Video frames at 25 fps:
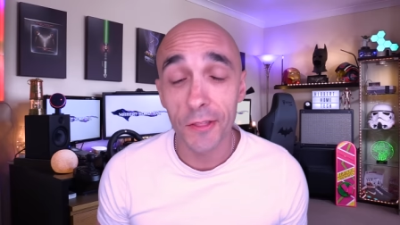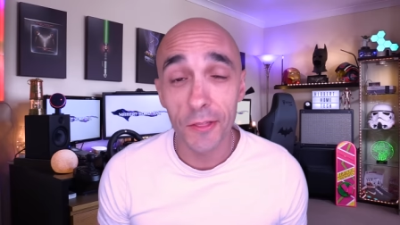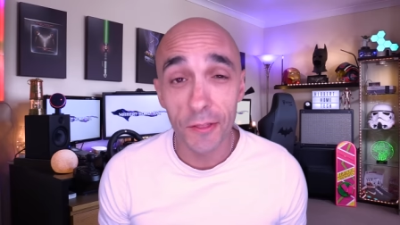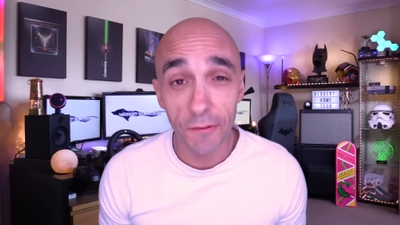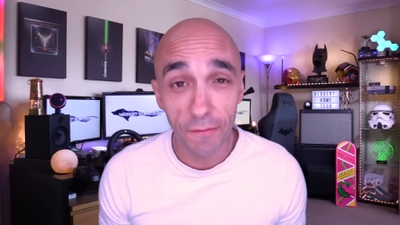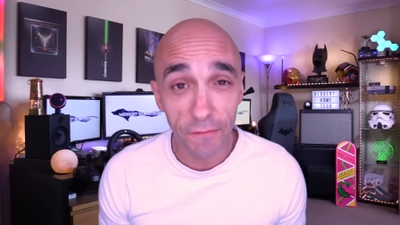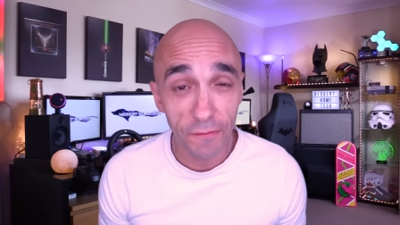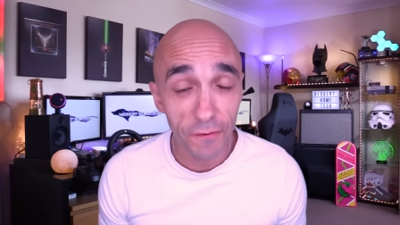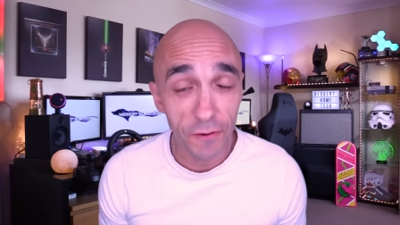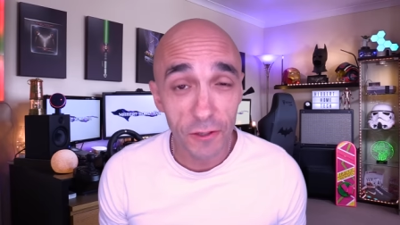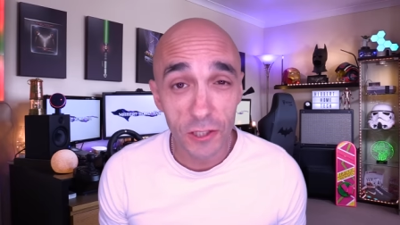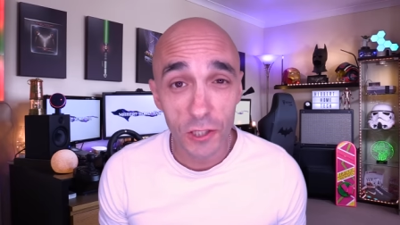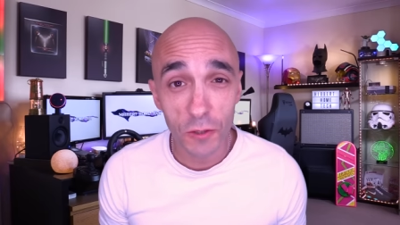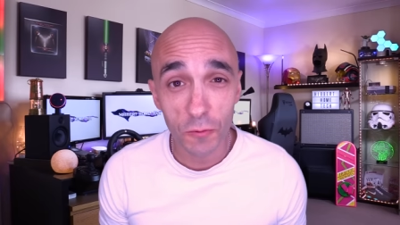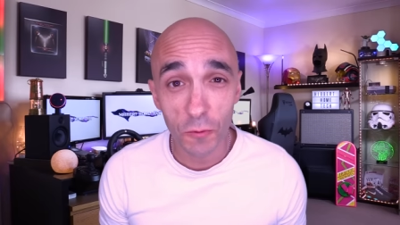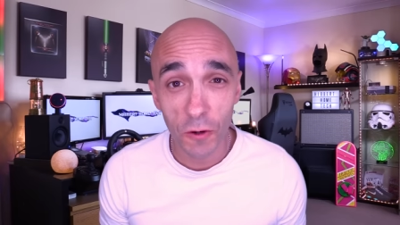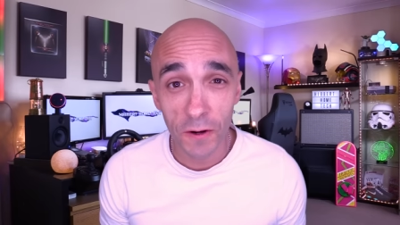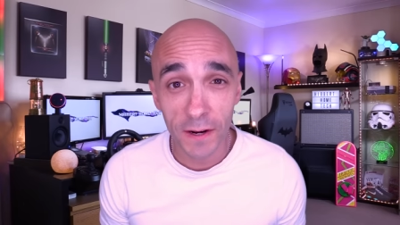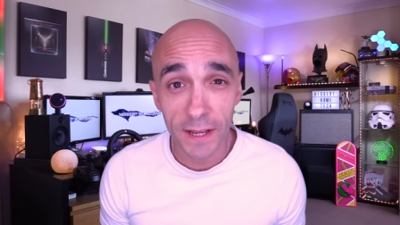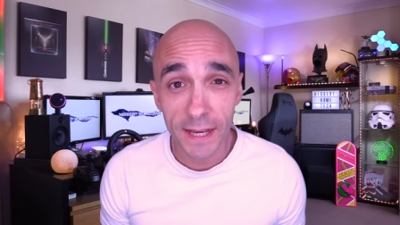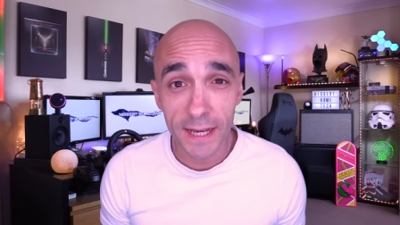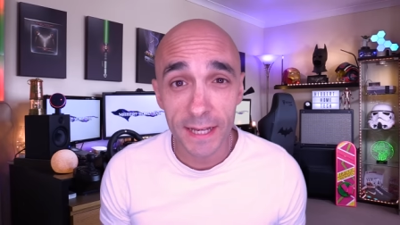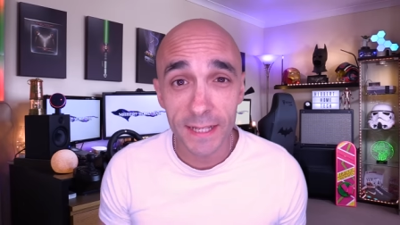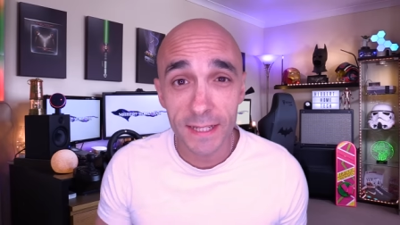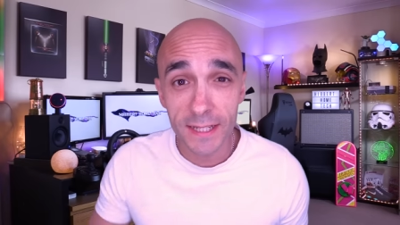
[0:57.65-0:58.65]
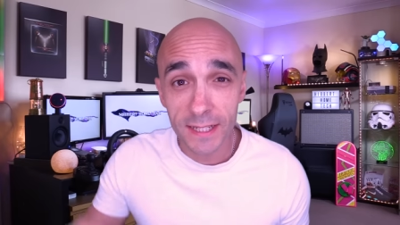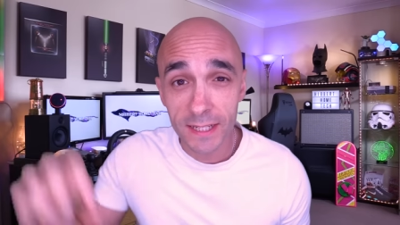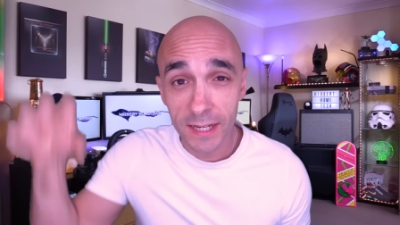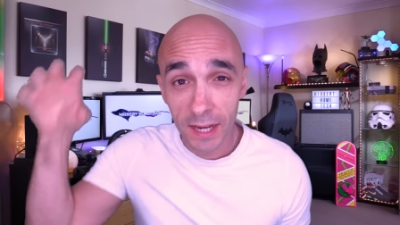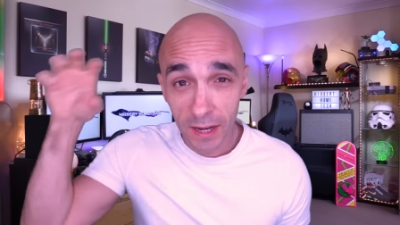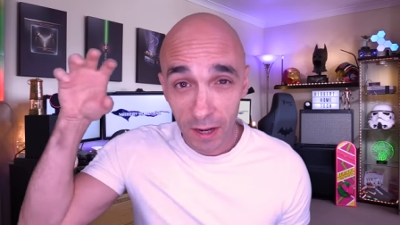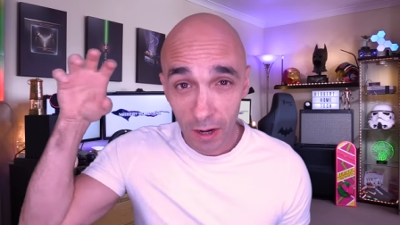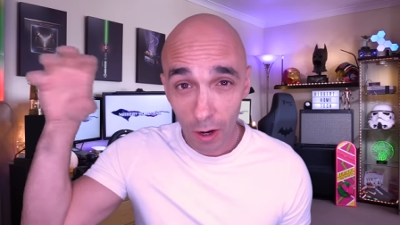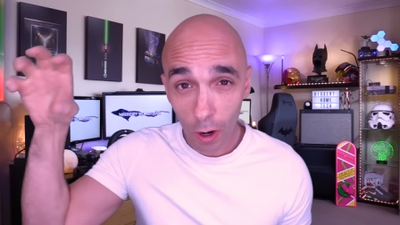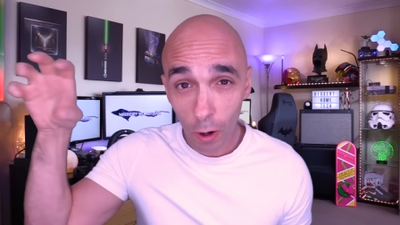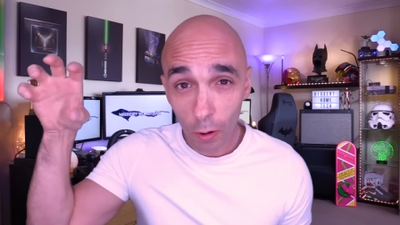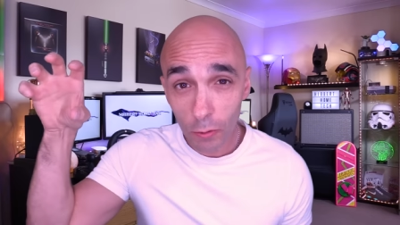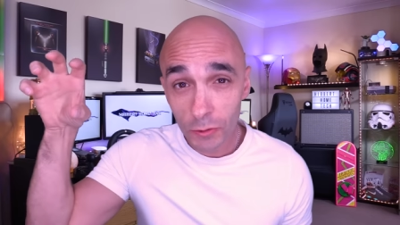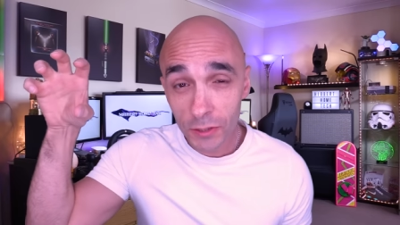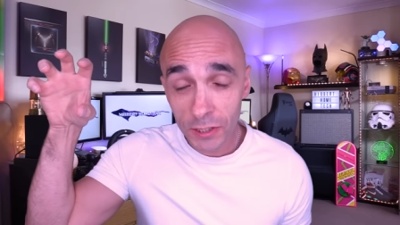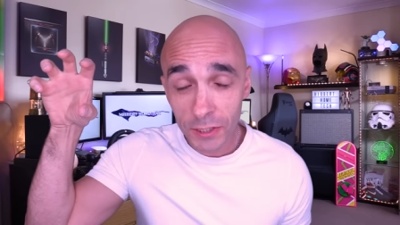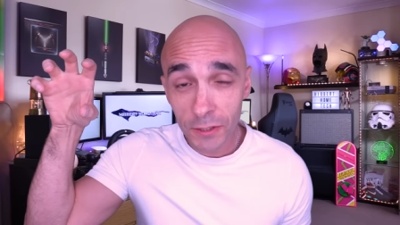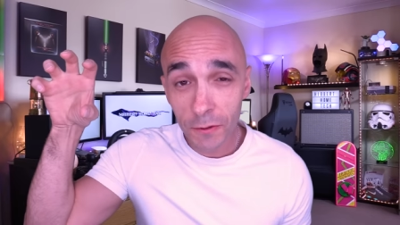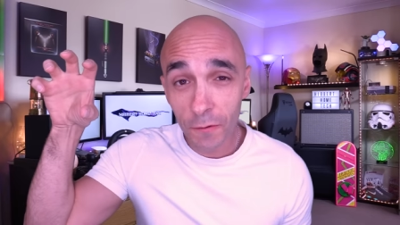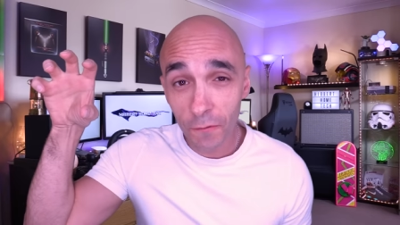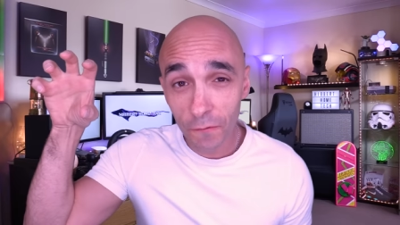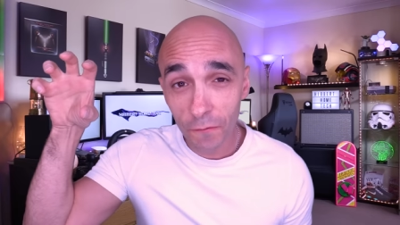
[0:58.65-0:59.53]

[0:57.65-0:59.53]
The first one is holding your